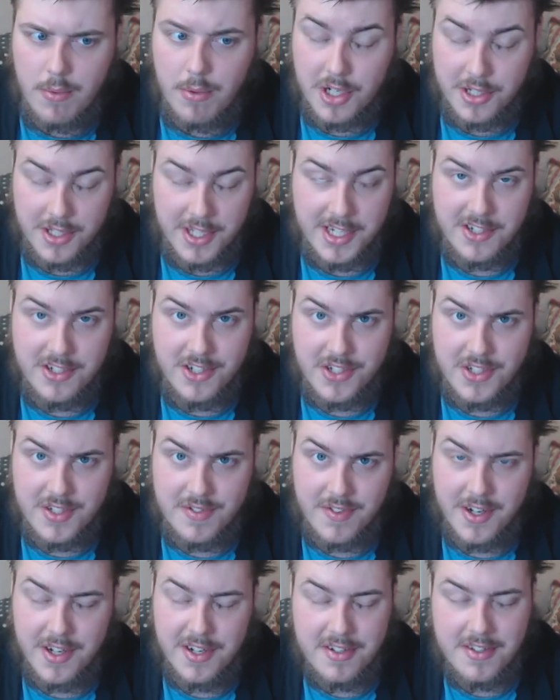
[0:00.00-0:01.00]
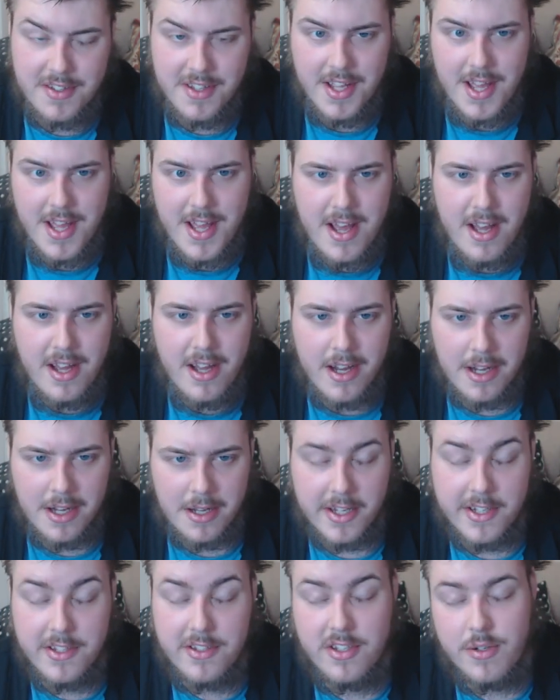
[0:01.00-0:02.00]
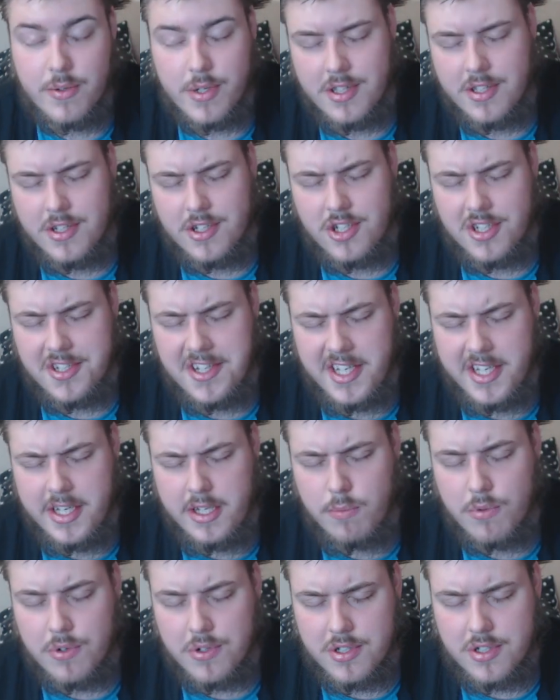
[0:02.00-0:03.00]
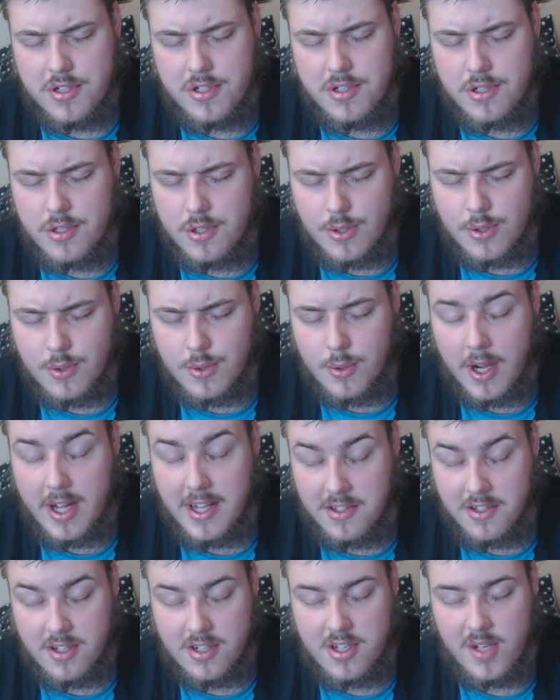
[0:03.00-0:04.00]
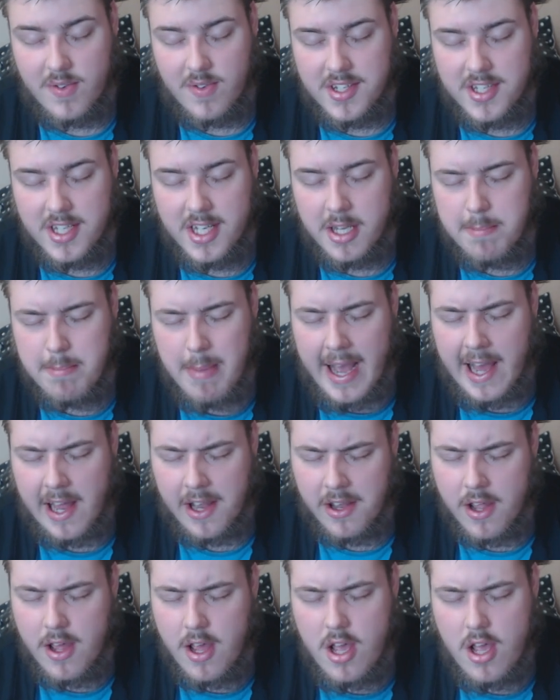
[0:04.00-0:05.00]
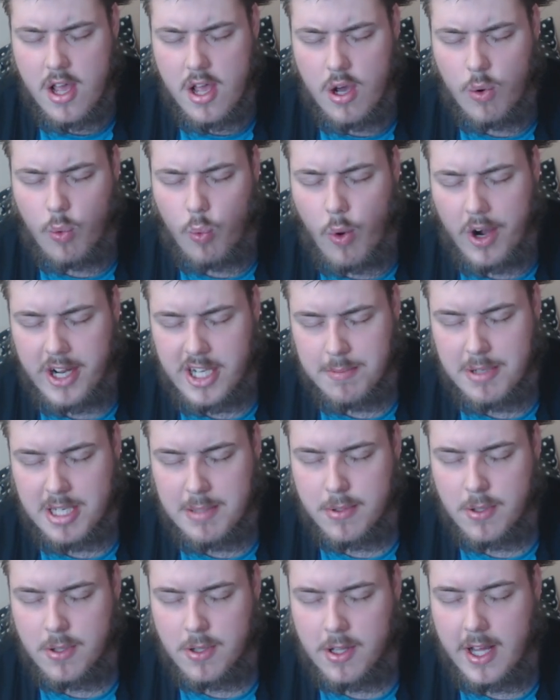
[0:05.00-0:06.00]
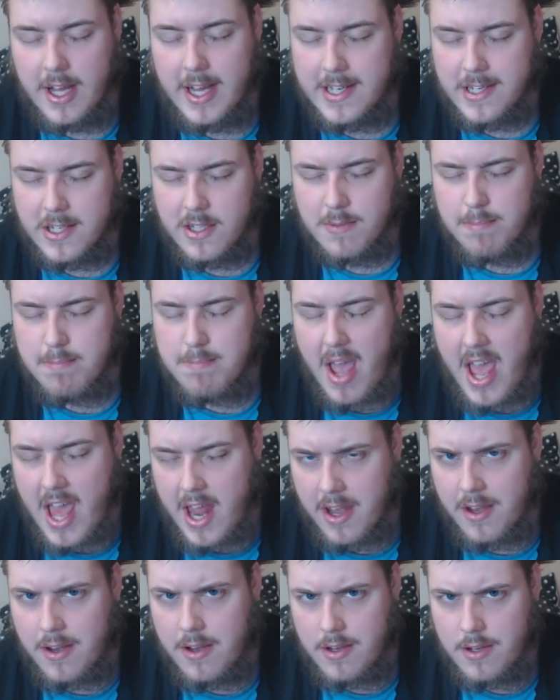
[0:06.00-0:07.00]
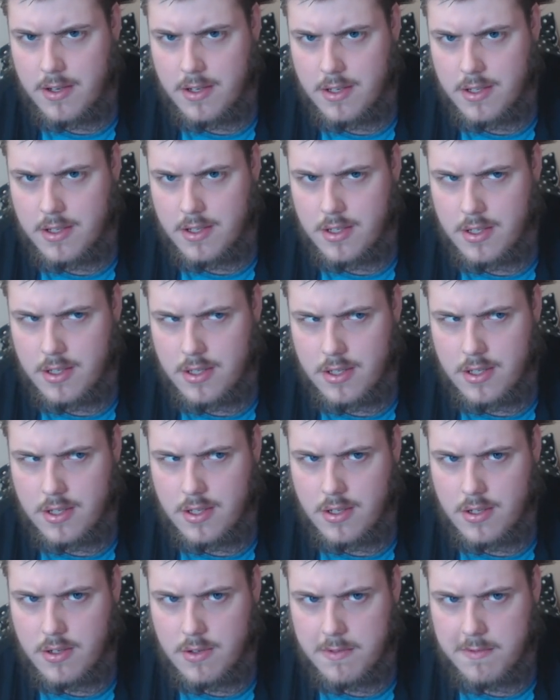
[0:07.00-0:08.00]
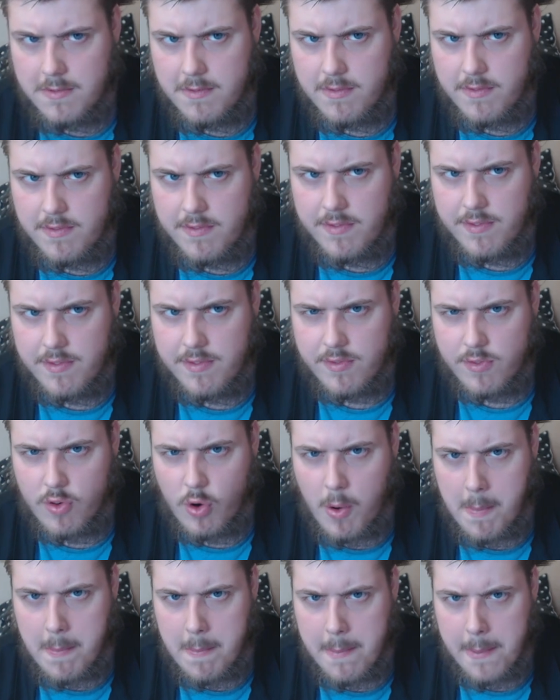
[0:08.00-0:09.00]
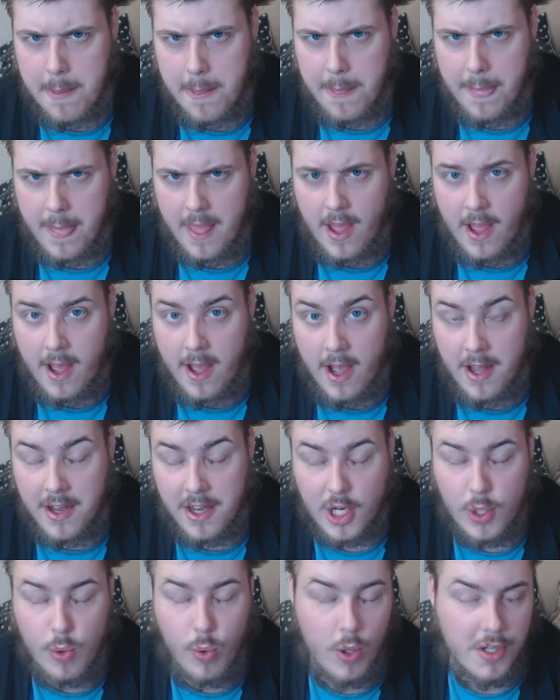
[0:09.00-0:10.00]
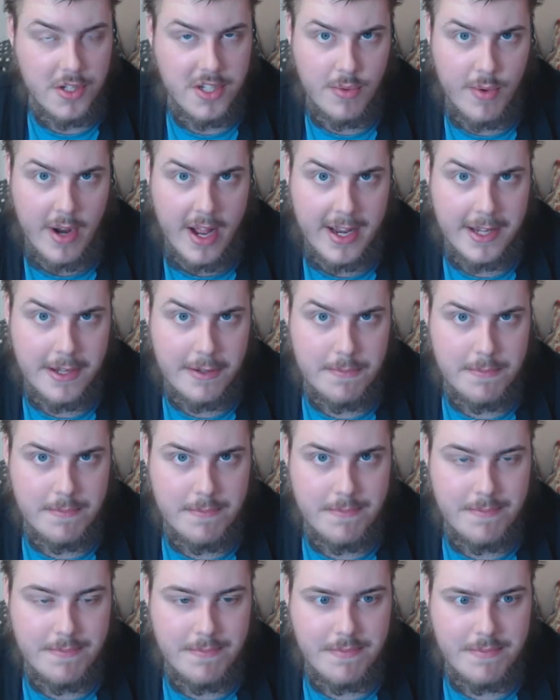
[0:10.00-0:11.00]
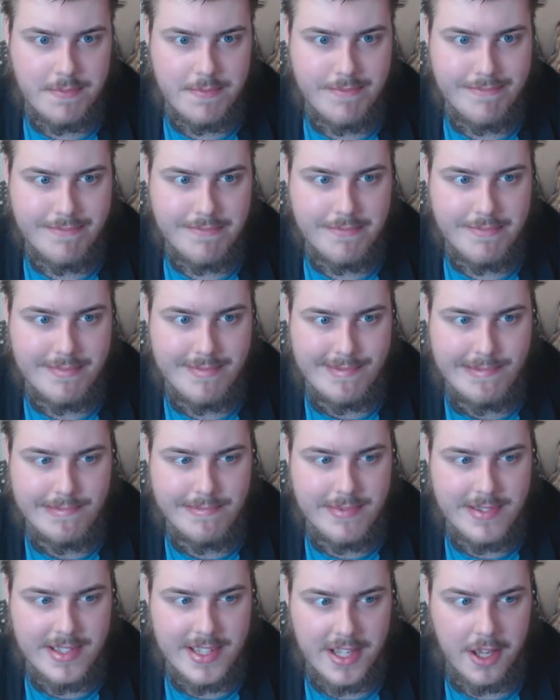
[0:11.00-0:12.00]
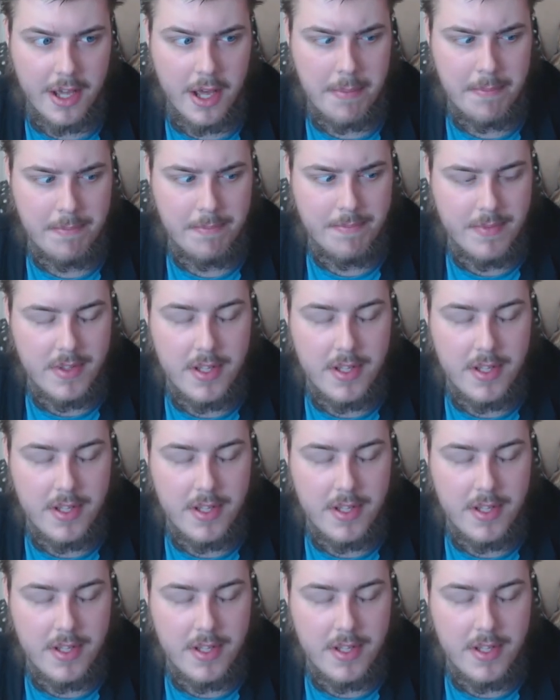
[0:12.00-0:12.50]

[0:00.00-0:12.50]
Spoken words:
which I think is justified, considering that she wanted to, and successfully did, ban white people and men from an equality rally. Yeah.